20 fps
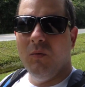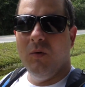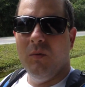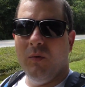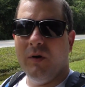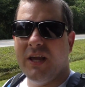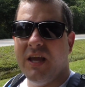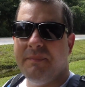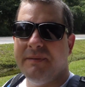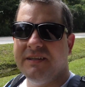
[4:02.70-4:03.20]

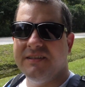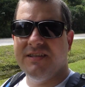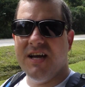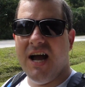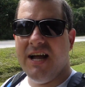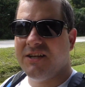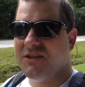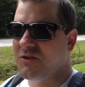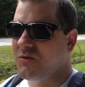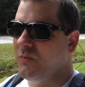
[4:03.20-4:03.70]
We'll keep in
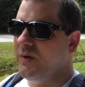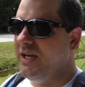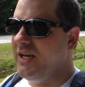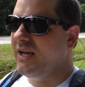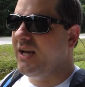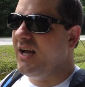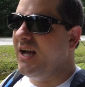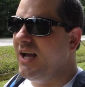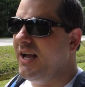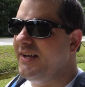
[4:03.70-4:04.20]
touch. We,
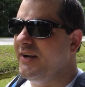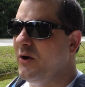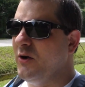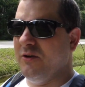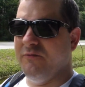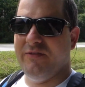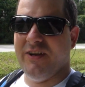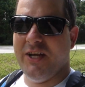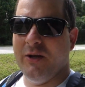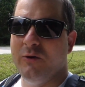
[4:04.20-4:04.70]
you know,
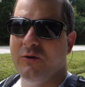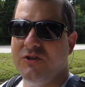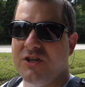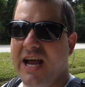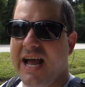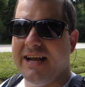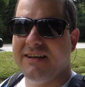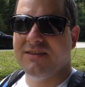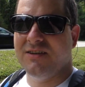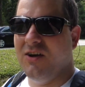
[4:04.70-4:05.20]
can video
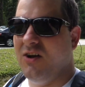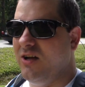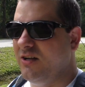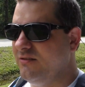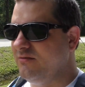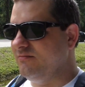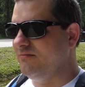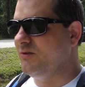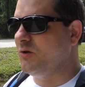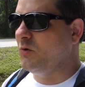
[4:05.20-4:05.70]
chat
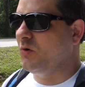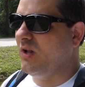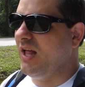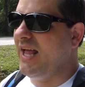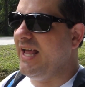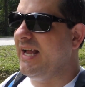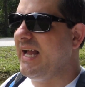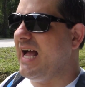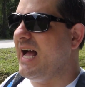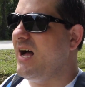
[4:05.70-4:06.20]
on Google
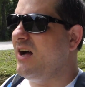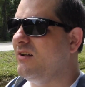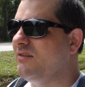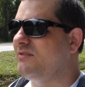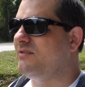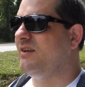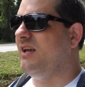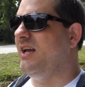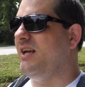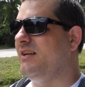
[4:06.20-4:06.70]

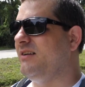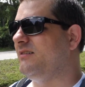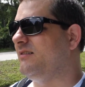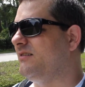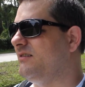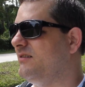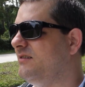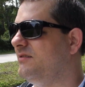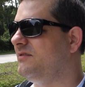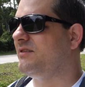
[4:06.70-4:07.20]
Hangouts and
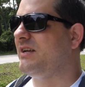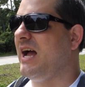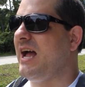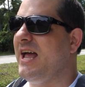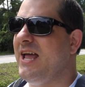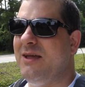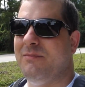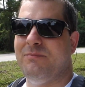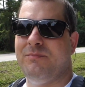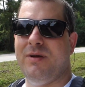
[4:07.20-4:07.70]

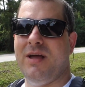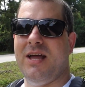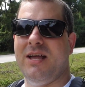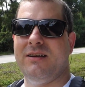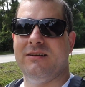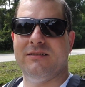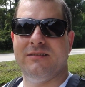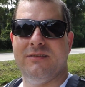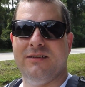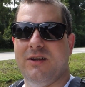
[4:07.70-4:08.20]
Skype
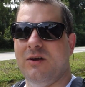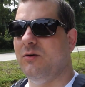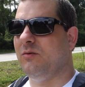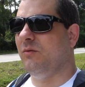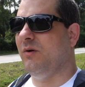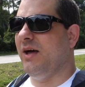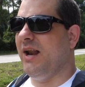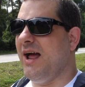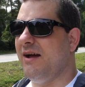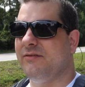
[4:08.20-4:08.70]
and, you know,
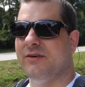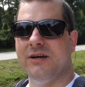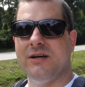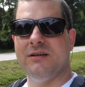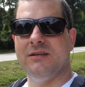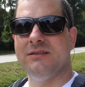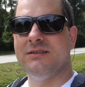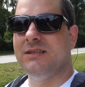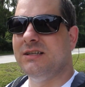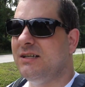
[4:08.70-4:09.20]

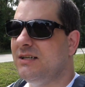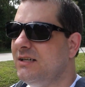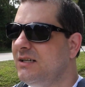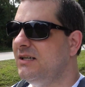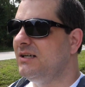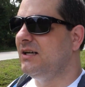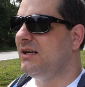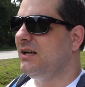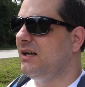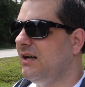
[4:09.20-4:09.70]
whatever.
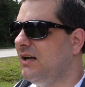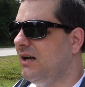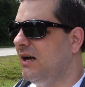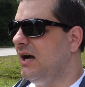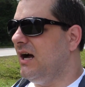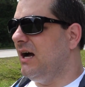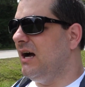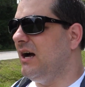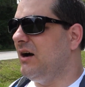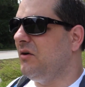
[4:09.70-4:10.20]

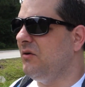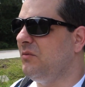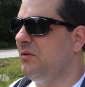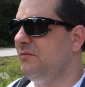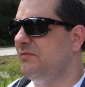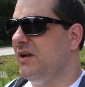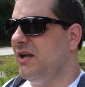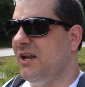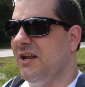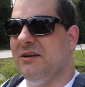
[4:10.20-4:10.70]

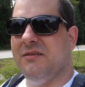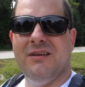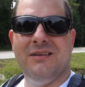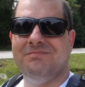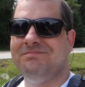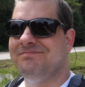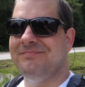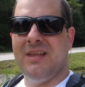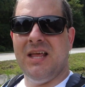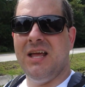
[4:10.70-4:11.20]
We've done it,
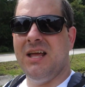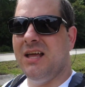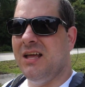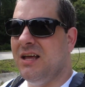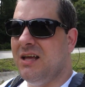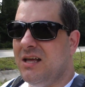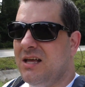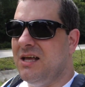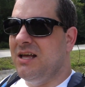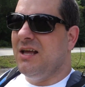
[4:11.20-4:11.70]

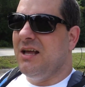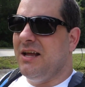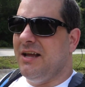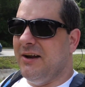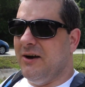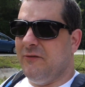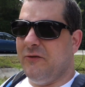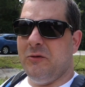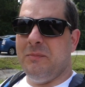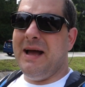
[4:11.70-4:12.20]
you
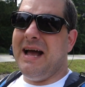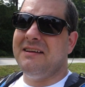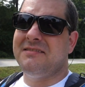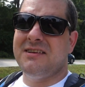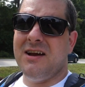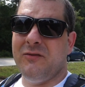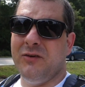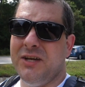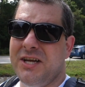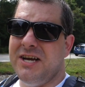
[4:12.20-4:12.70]
know, for the past
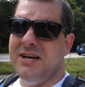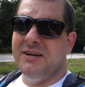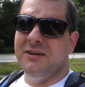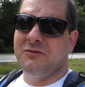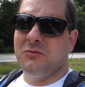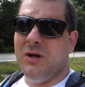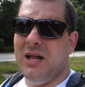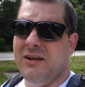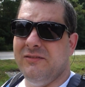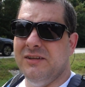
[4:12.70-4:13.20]
several
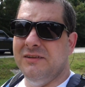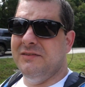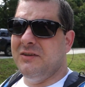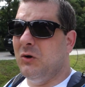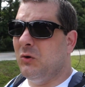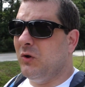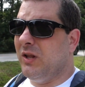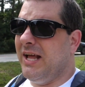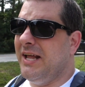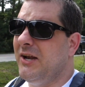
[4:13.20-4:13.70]
years while I've lived in
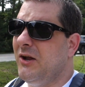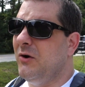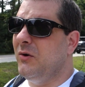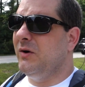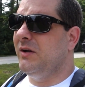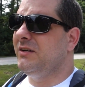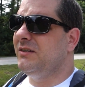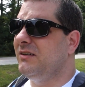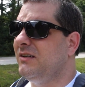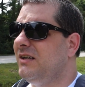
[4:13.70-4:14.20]
Orlando
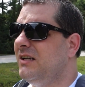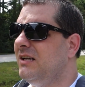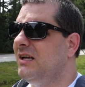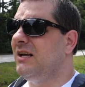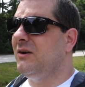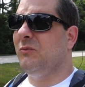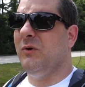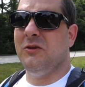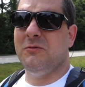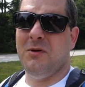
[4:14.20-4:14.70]

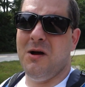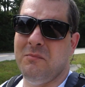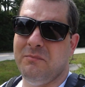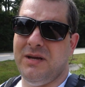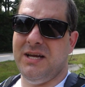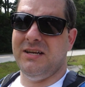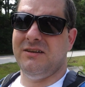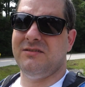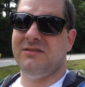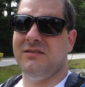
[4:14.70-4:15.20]
and West Palm
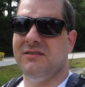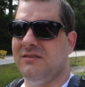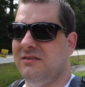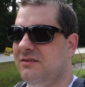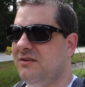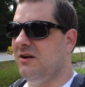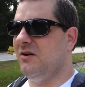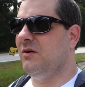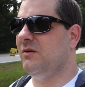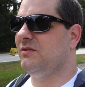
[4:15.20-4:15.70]
Beach.
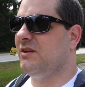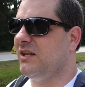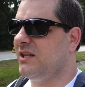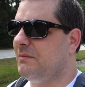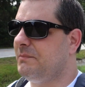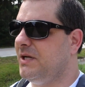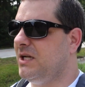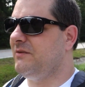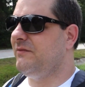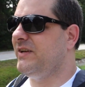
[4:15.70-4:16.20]
So it's not
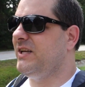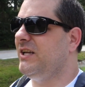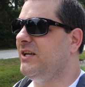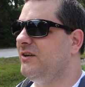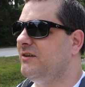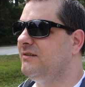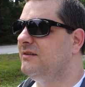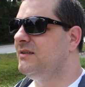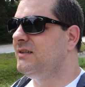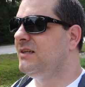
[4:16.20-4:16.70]
that big of a
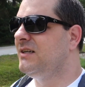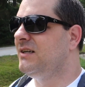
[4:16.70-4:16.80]
deal.